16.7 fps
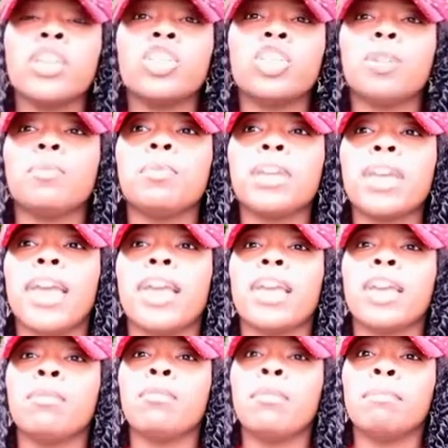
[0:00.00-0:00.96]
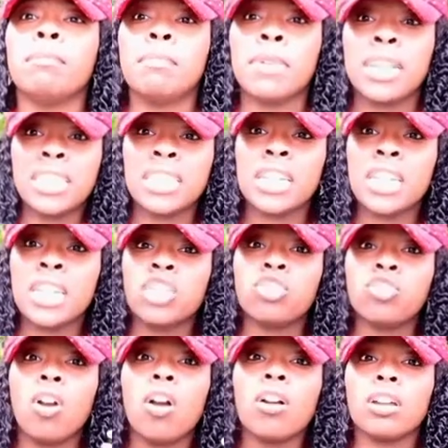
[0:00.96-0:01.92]
she became mentally
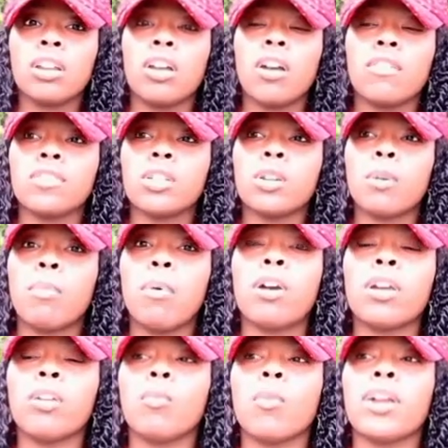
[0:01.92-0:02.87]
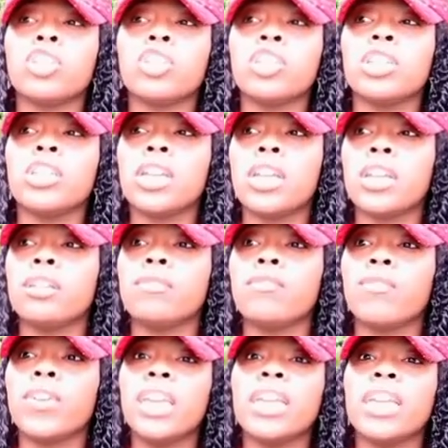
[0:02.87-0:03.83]
strong enough to the point where she
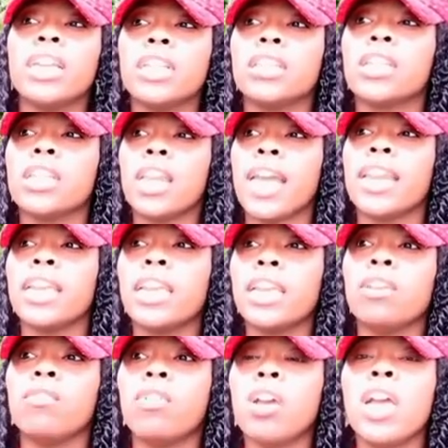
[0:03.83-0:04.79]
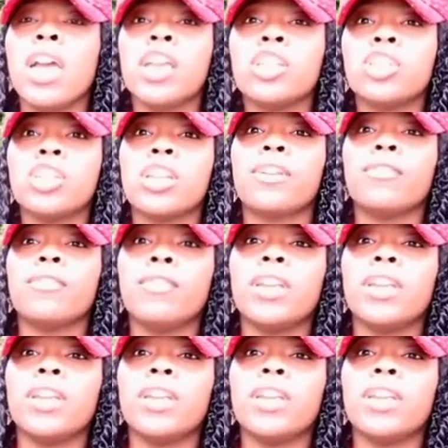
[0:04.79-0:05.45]
didn't feed into that evil. She didn't